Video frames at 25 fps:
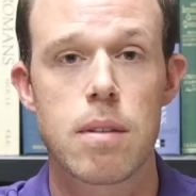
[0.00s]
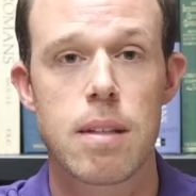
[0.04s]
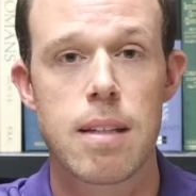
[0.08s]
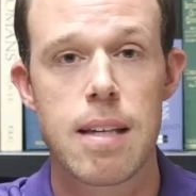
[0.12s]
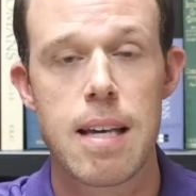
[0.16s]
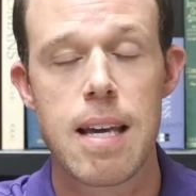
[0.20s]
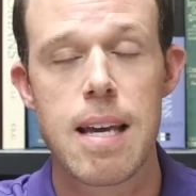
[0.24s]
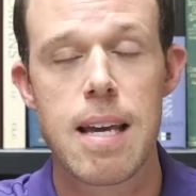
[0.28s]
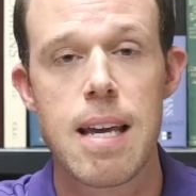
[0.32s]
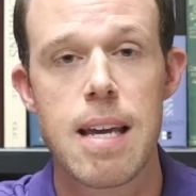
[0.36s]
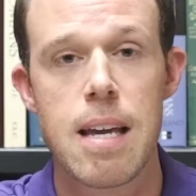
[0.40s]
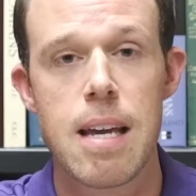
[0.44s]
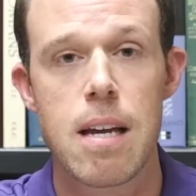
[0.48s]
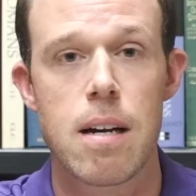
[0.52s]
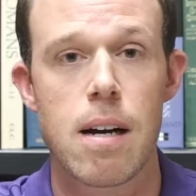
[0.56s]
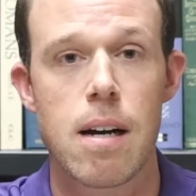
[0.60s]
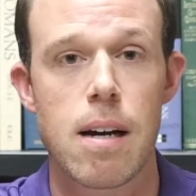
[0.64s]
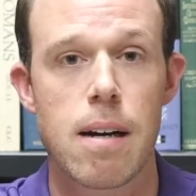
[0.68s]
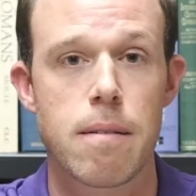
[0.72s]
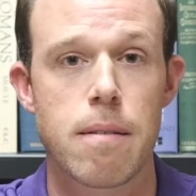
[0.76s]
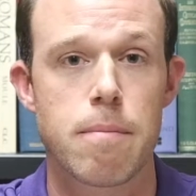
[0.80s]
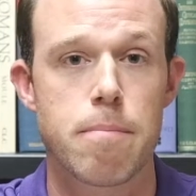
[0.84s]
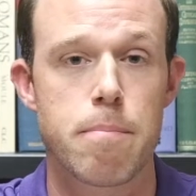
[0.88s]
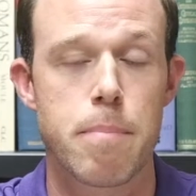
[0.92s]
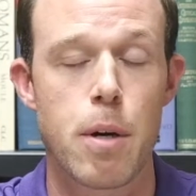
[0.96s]
key
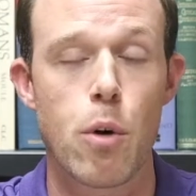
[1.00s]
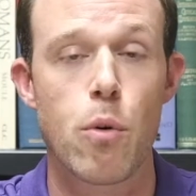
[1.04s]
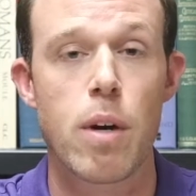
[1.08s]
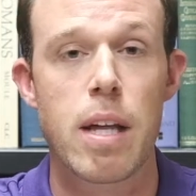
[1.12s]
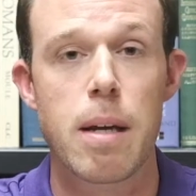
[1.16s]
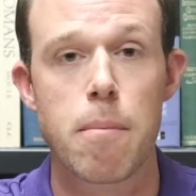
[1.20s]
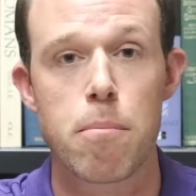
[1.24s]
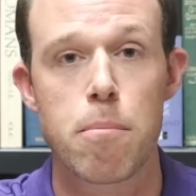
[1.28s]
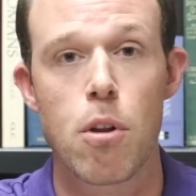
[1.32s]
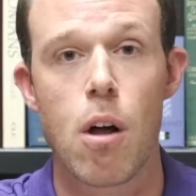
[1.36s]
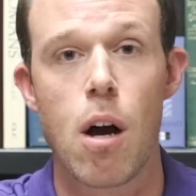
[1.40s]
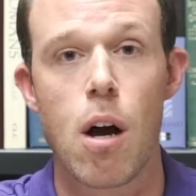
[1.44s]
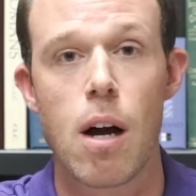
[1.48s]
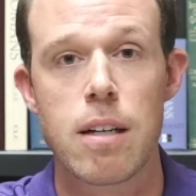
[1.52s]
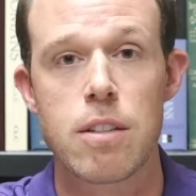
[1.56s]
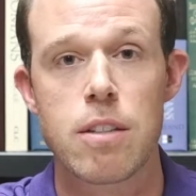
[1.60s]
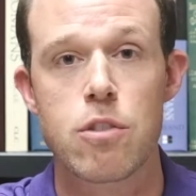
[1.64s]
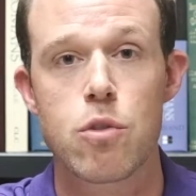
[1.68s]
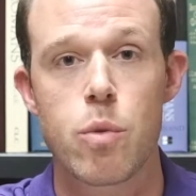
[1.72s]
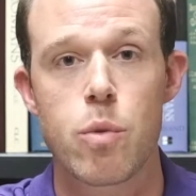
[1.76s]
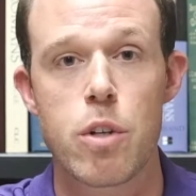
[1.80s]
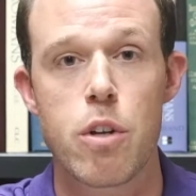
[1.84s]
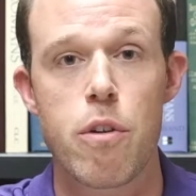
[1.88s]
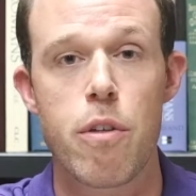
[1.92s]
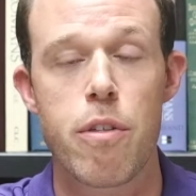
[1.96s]
building
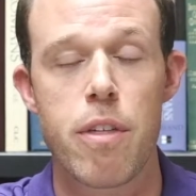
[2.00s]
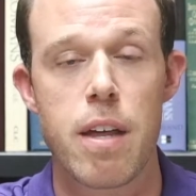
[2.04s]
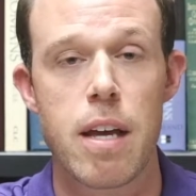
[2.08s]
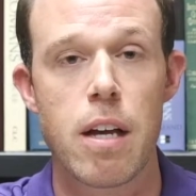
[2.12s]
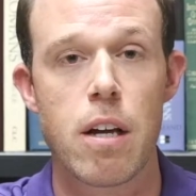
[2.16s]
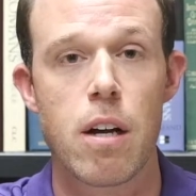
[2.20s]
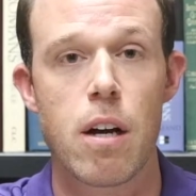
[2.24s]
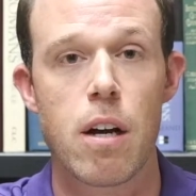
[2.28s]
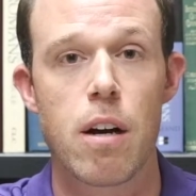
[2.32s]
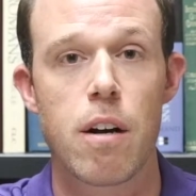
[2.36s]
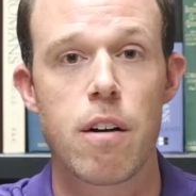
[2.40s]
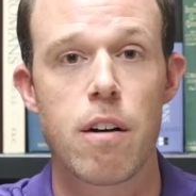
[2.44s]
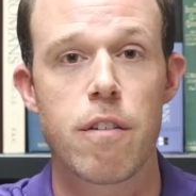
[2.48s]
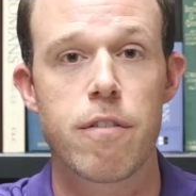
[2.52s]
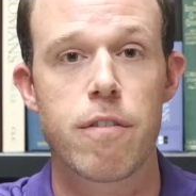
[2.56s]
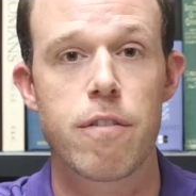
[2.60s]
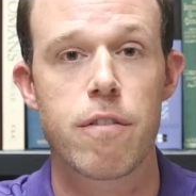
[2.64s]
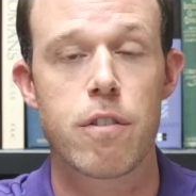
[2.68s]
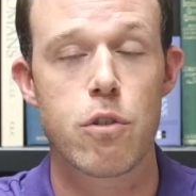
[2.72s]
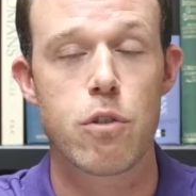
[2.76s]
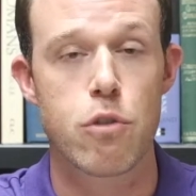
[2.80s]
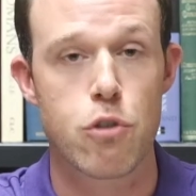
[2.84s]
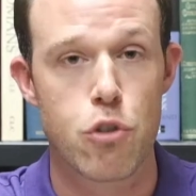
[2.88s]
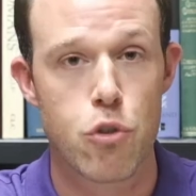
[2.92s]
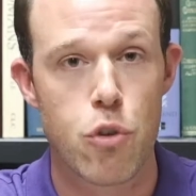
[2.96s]
blocks when you think of
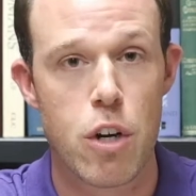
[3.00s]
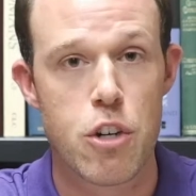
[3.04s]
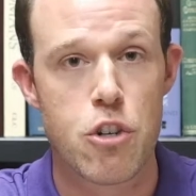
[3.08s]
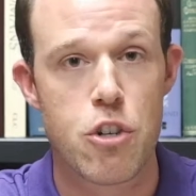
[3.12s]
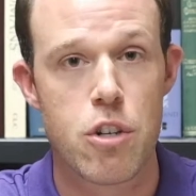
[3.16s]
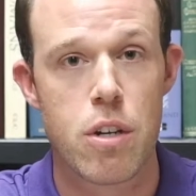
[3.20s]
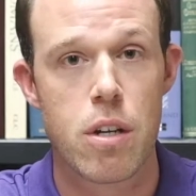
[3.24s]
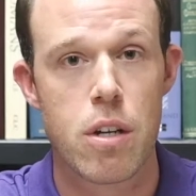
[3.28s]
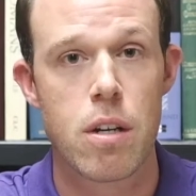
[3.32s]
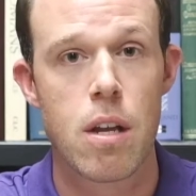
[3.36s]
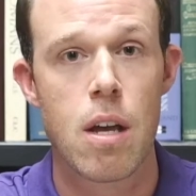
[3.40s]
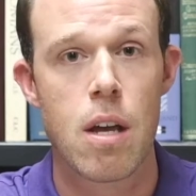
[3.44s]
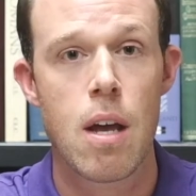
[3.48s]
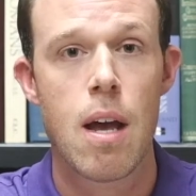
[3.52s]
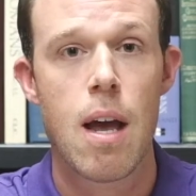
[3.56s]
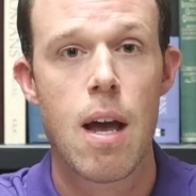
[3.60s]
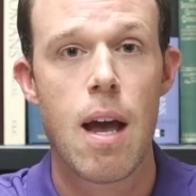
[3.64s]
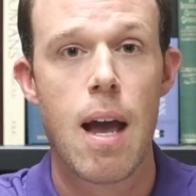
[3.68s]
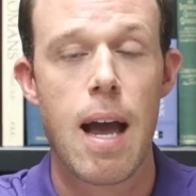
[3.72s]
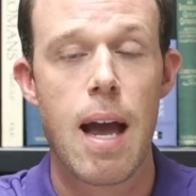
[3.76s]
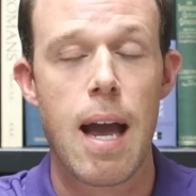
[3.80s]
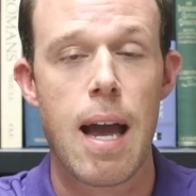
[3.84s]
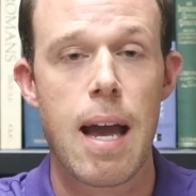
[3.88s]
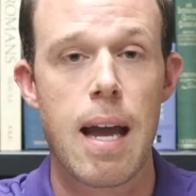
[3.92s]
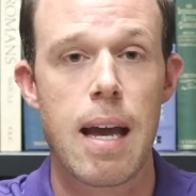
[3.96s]
nutrition
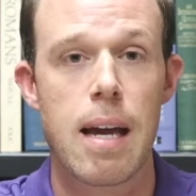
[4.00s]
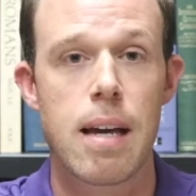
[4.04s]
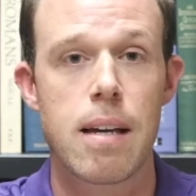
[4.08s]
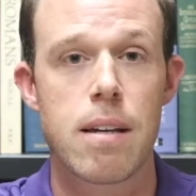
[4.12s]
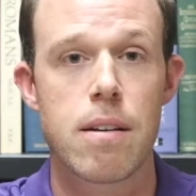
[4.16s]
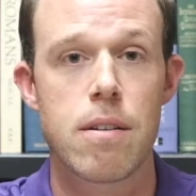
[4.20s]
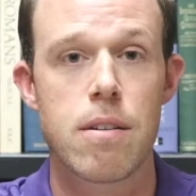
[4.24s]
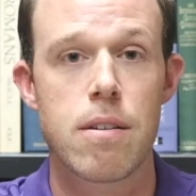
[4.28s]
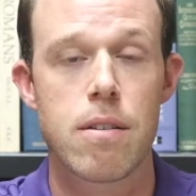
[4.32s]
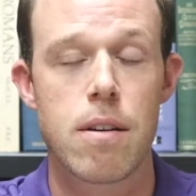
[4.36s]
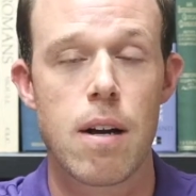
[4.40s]
and